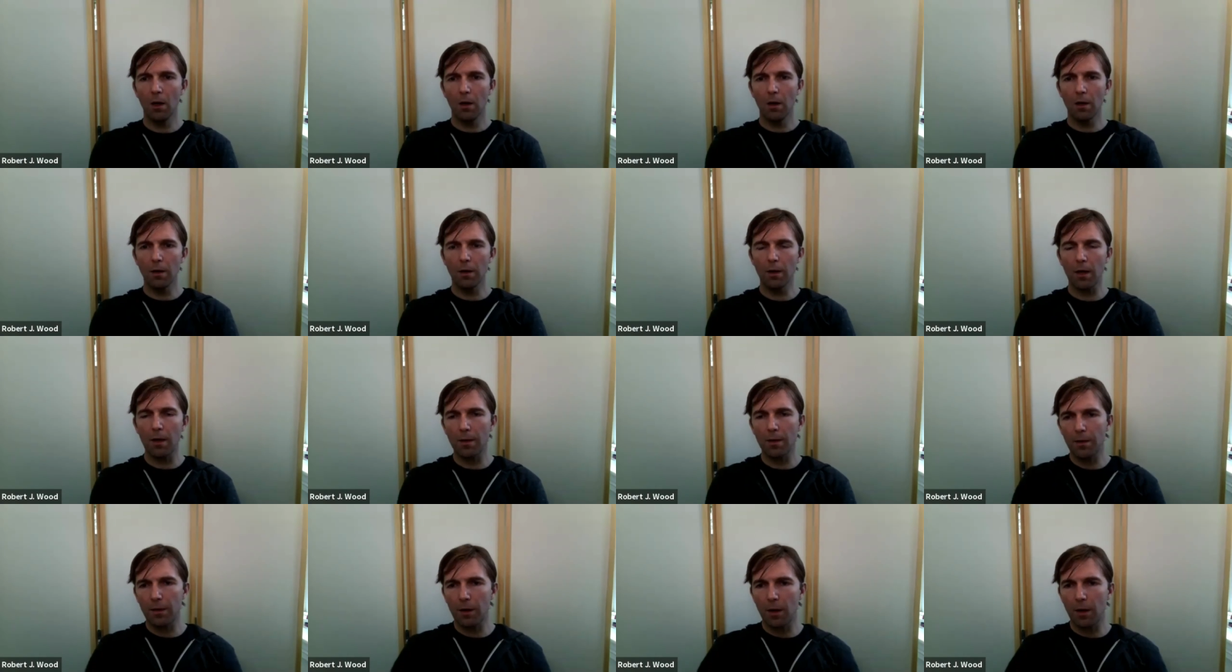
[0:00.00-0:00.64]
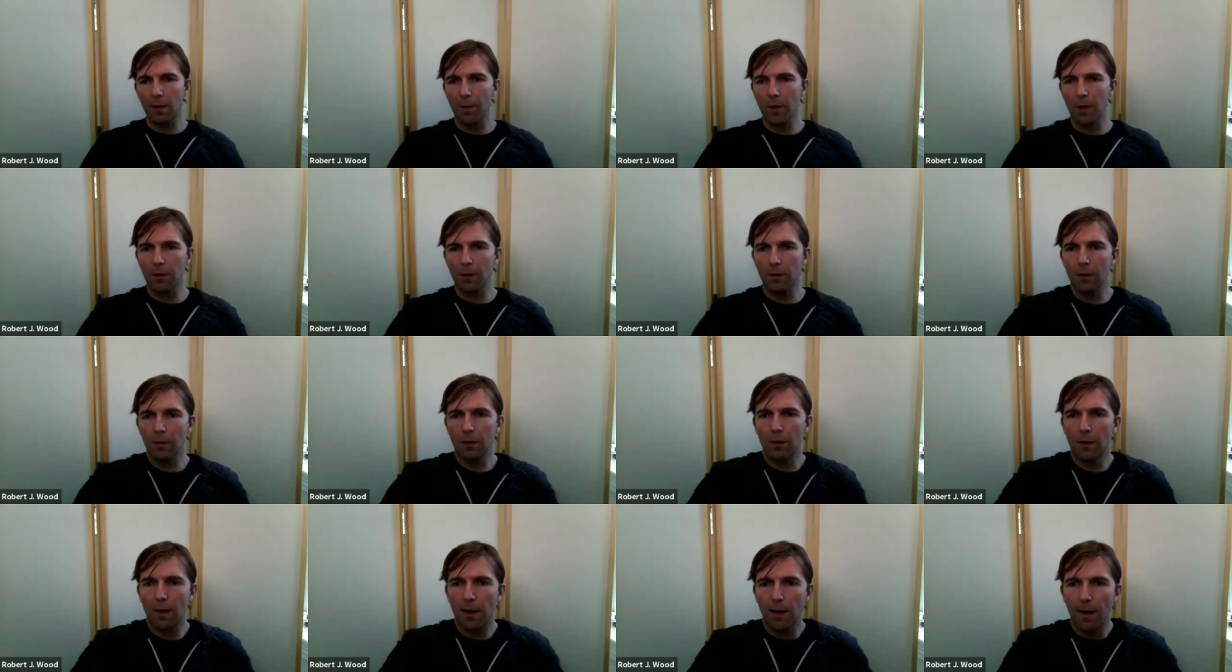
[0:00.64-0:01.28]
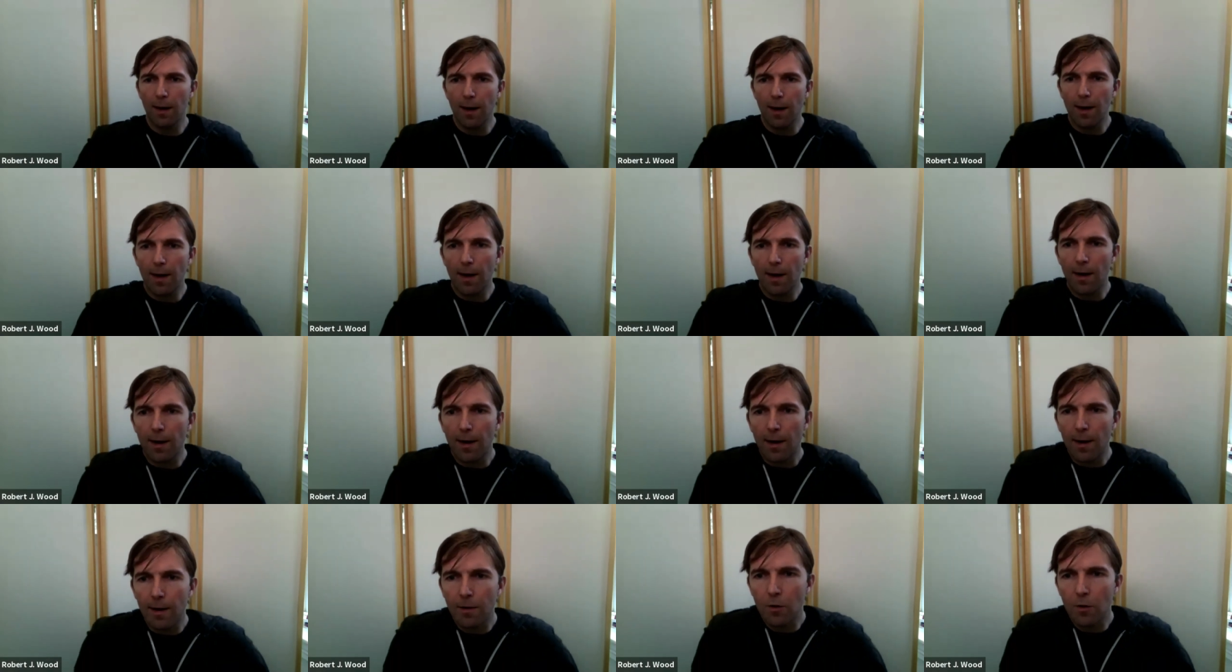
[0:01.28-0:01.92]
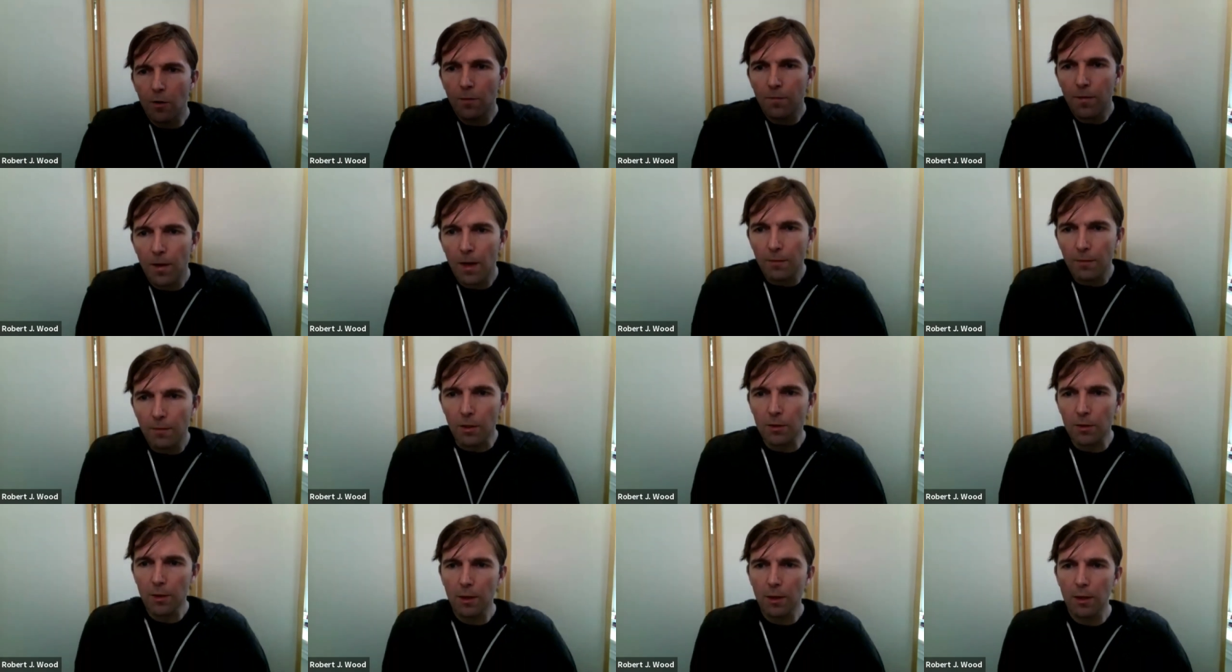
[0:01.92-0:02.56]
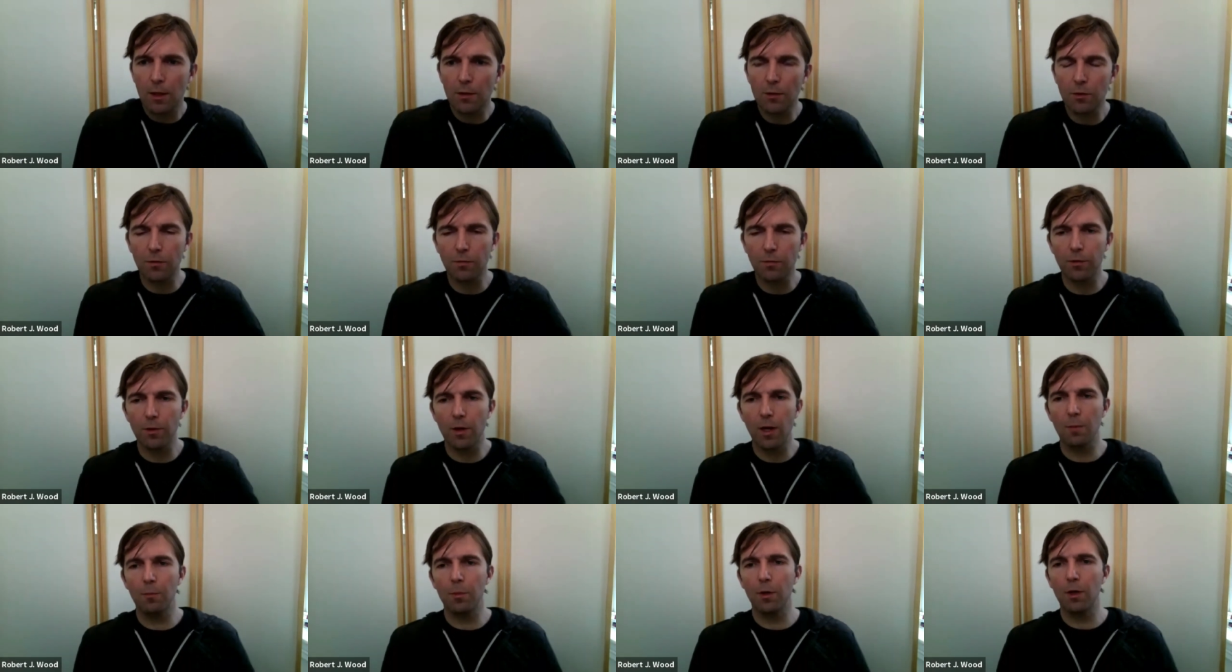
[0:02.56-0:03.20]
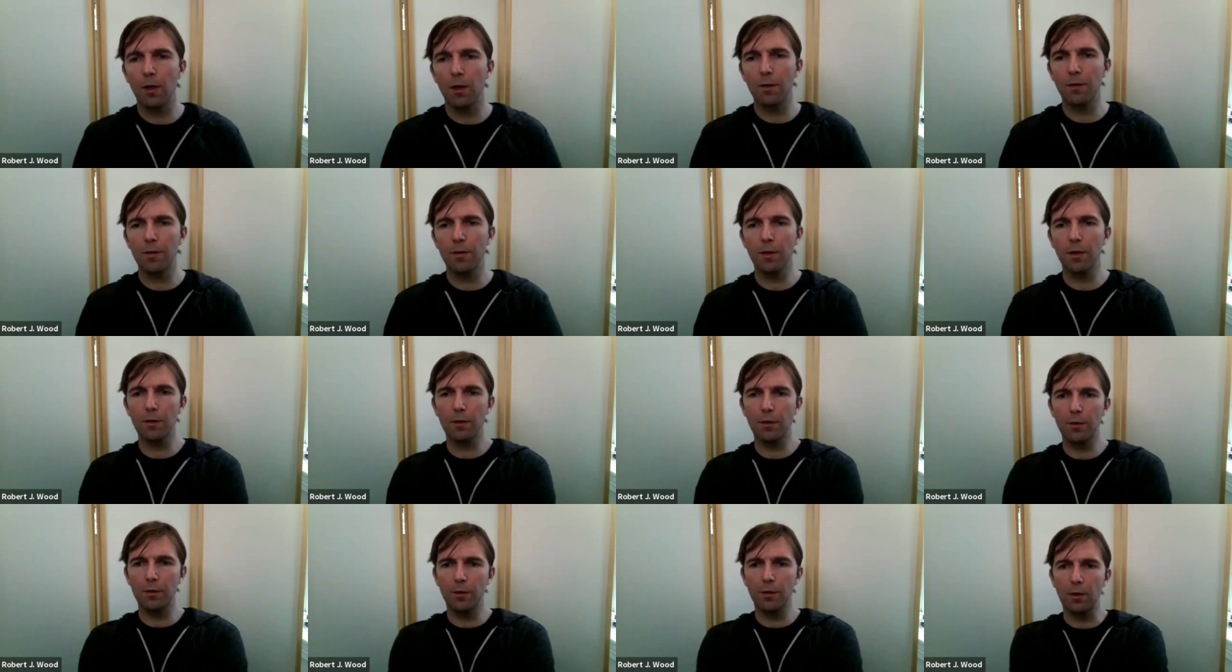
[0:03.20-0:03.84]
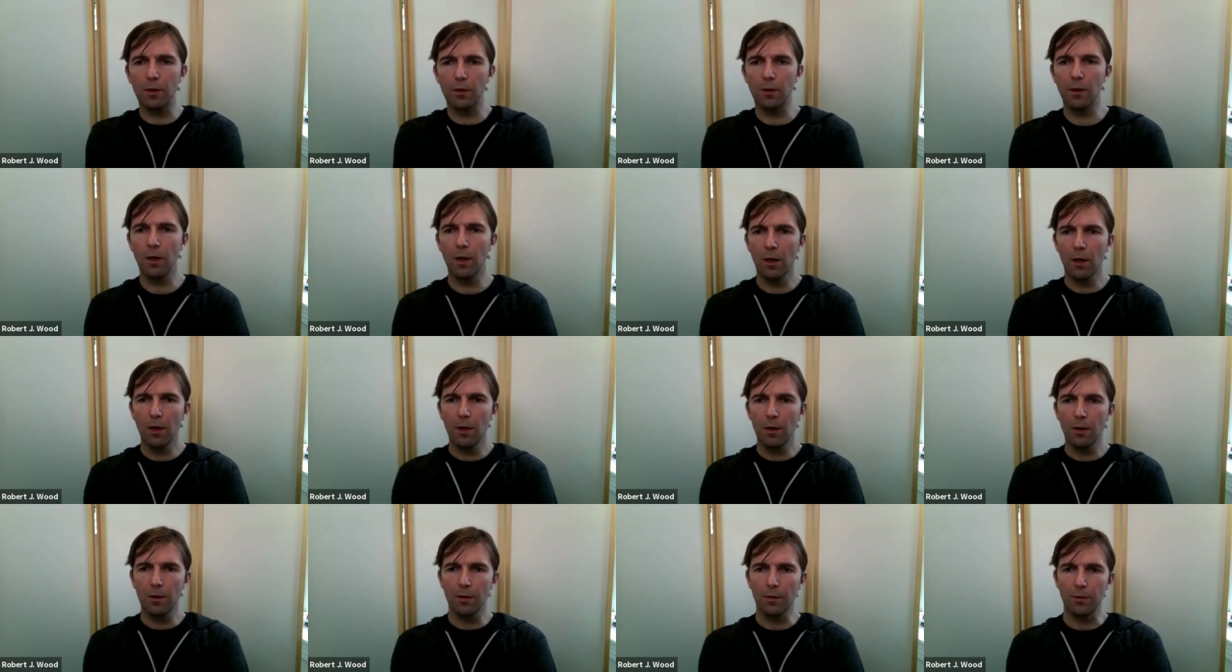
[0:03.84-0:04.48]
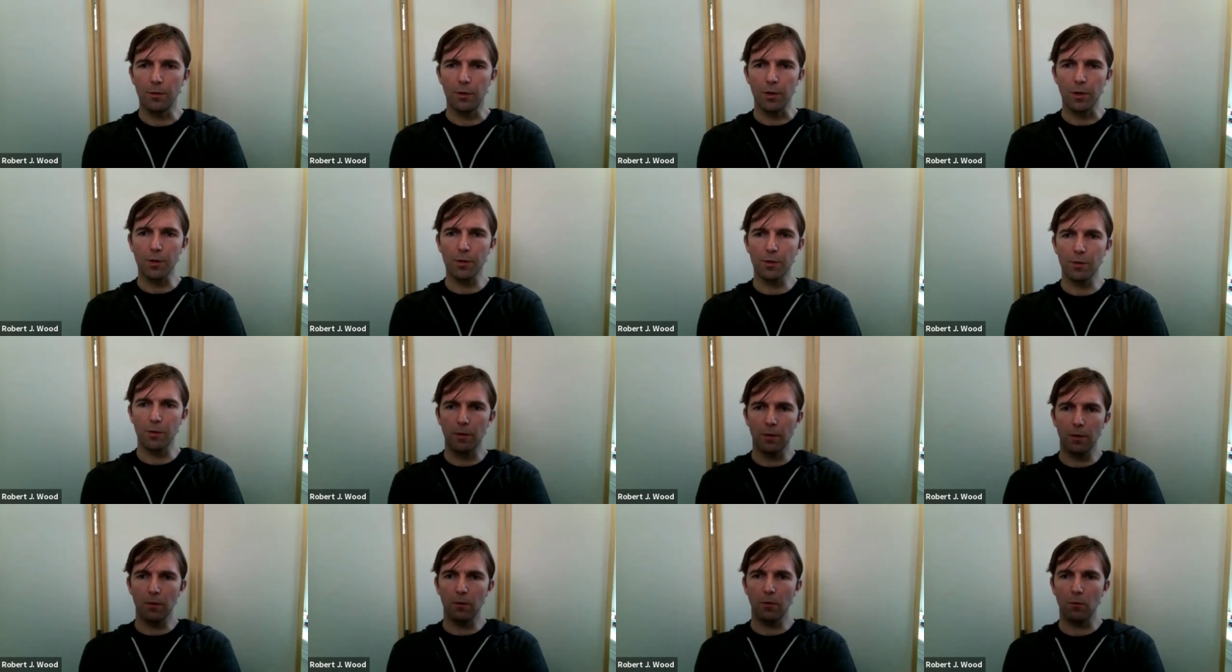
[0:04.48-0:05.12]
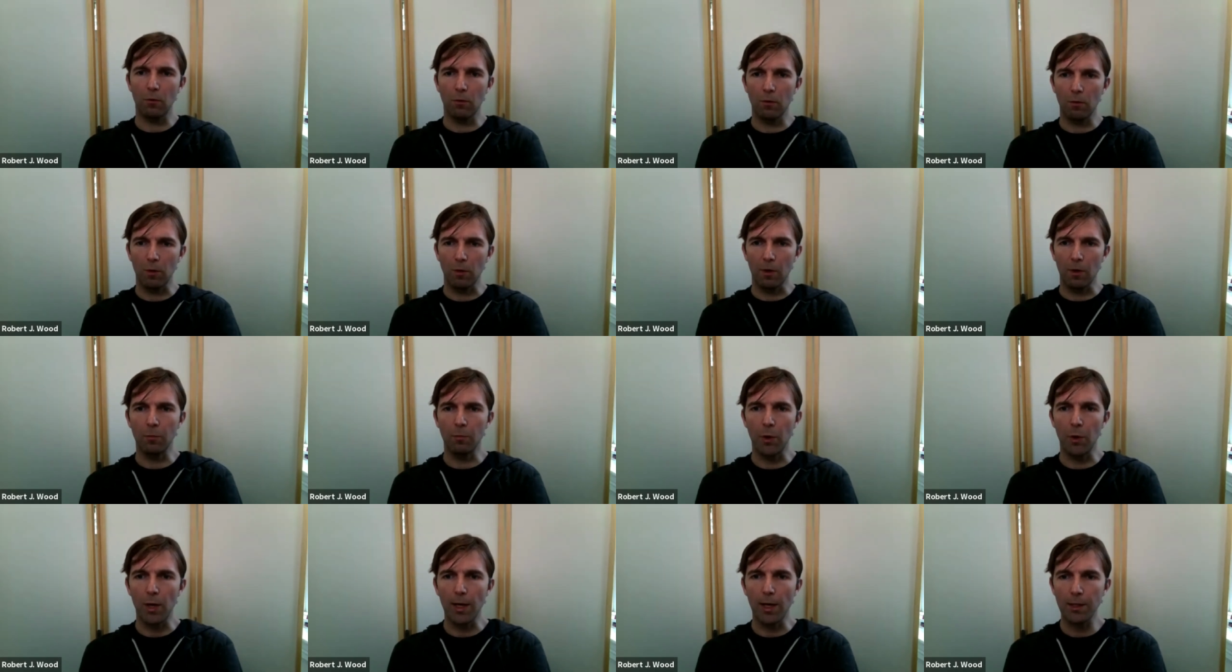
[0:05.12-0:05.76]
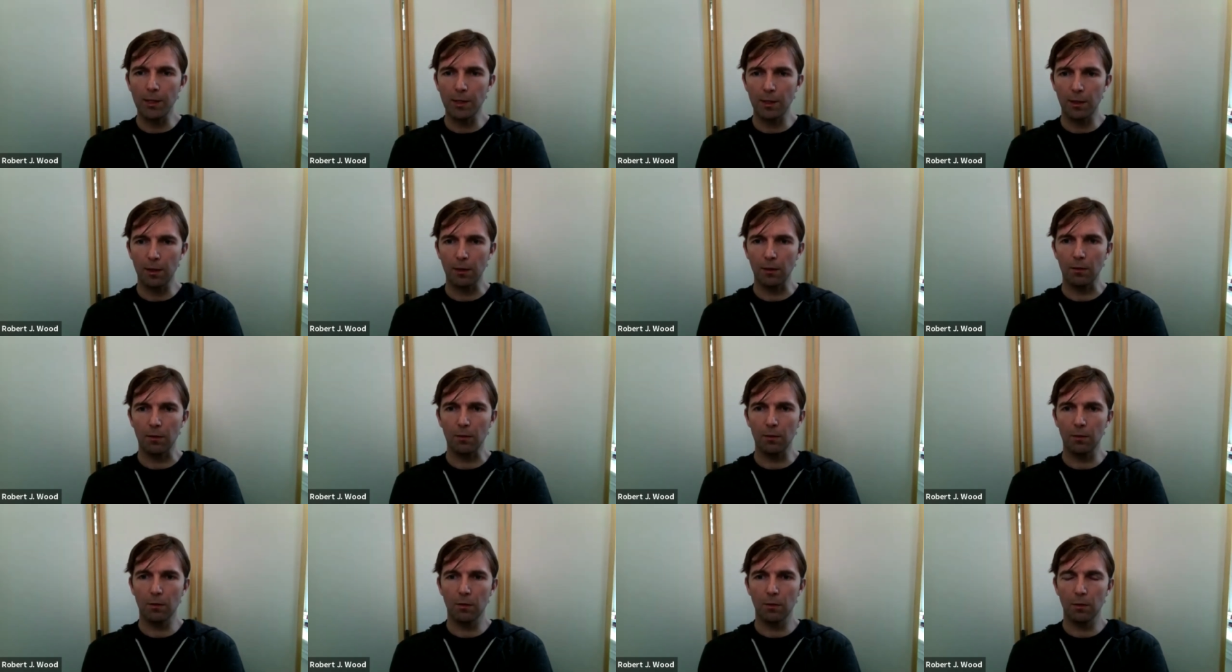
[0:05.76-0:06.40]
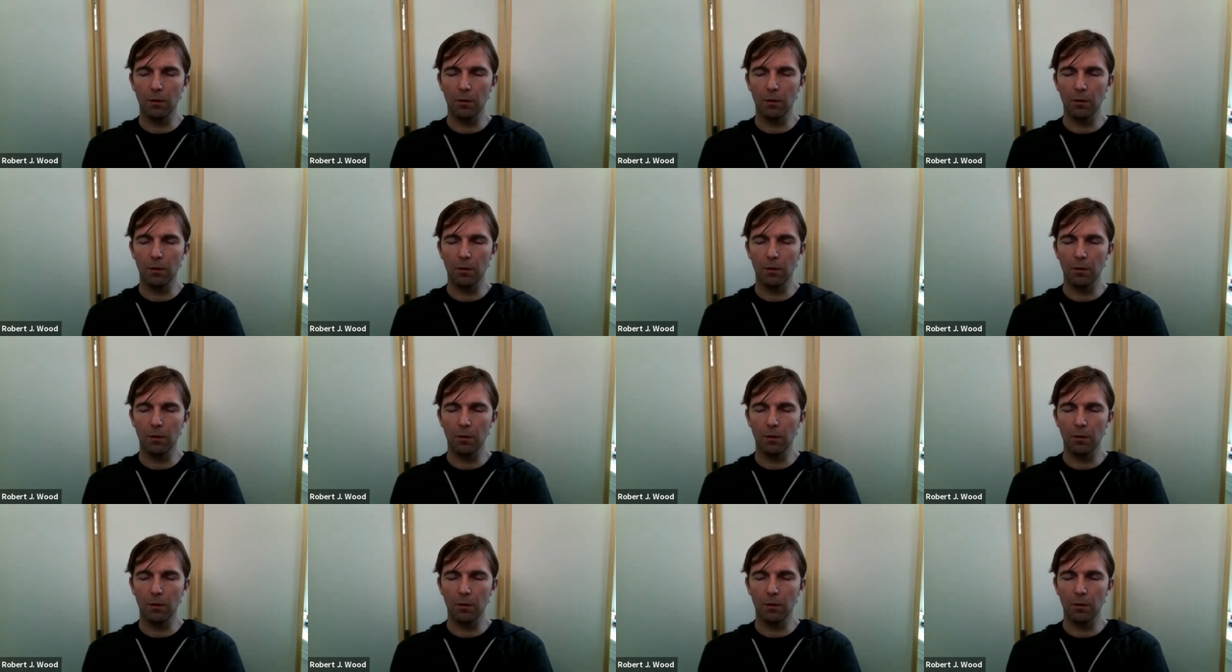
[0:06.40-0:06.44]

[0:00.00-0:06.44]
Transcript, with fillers: yeah i mean i don't know if i have a clean answer for that but i think that the just embracing